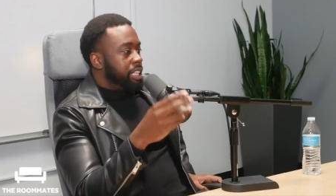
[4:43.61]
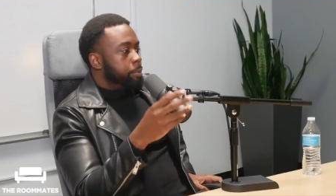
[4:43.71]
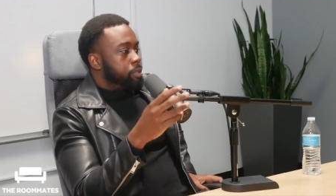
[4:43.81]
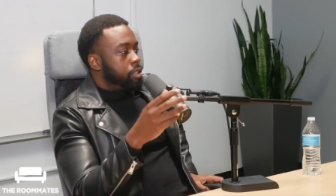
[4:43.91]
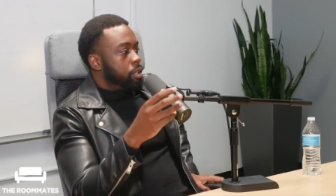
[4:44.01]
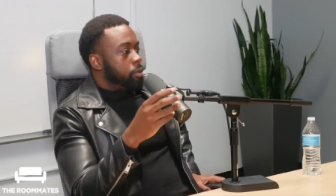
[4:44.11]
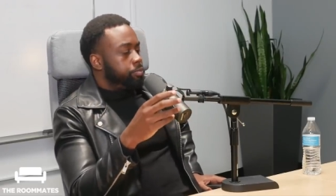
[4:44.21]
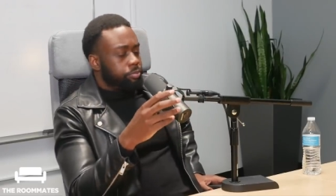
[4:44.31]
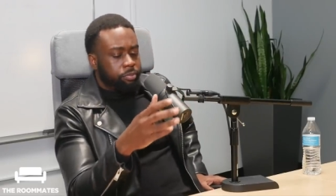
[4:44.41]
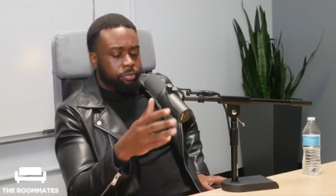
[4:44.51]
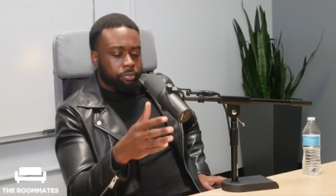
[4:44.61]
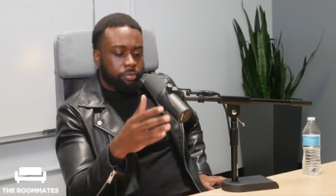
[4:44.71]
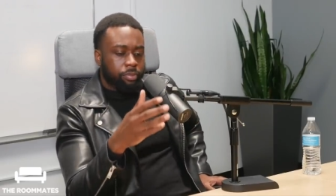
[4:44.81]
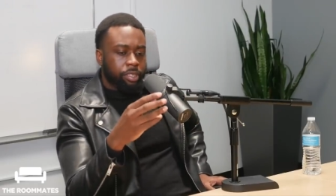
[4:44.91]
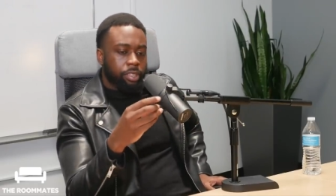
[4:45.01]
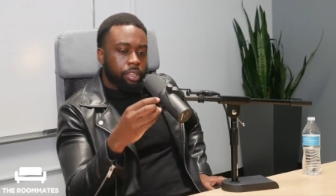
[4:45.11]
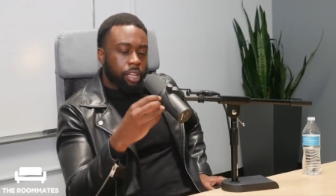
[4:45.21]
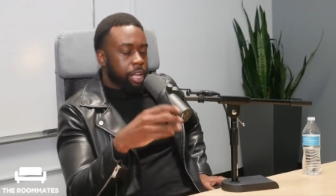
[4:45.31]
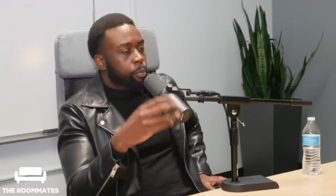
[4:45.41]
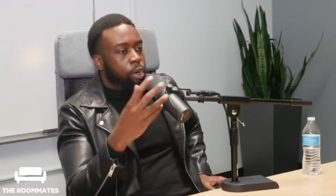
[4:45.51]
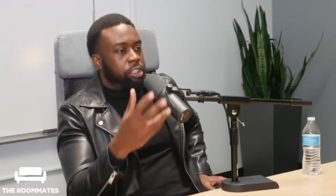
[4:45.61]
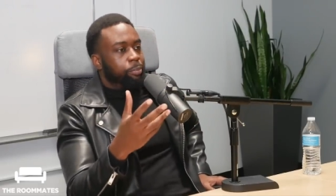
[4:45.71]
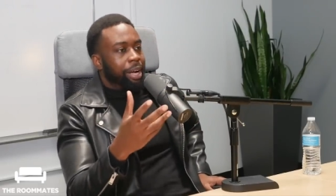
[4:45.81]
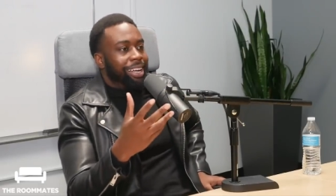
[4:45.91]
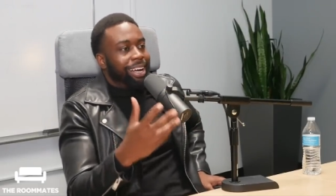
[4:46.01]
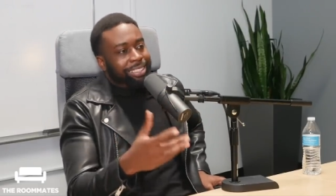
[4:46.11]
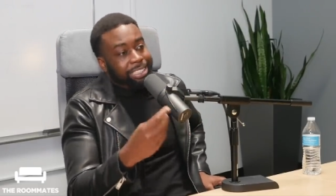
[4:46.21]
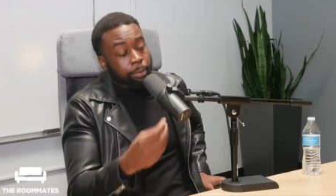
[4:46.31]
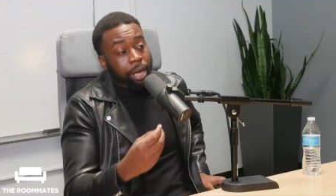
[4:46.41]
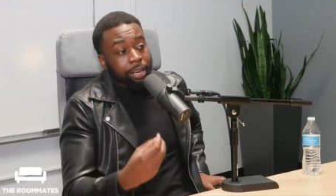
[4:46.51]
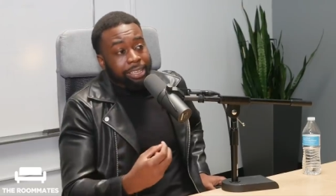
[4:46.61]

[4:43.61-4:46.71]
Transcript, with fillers: episode and most of my content is about